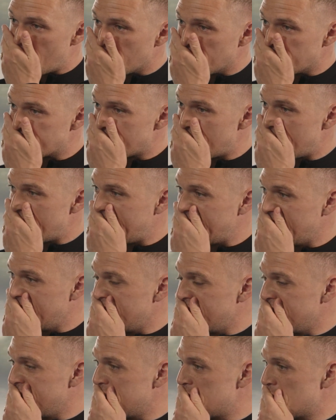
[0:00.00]
It's like
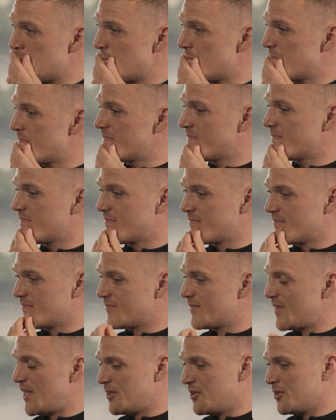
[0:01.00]
he
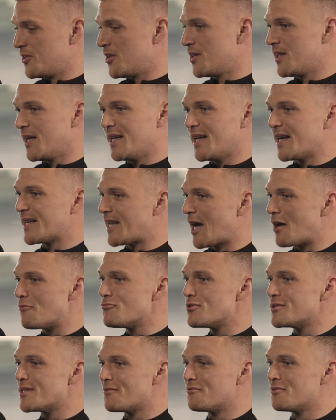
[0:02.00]
had
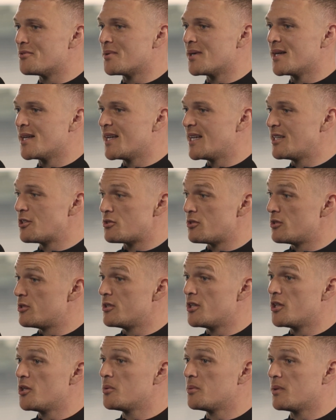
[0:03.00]
cameras everywhere. He just
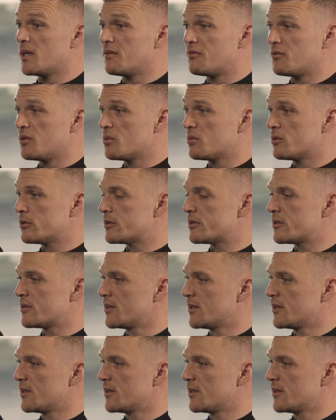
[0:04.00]
knew if he was,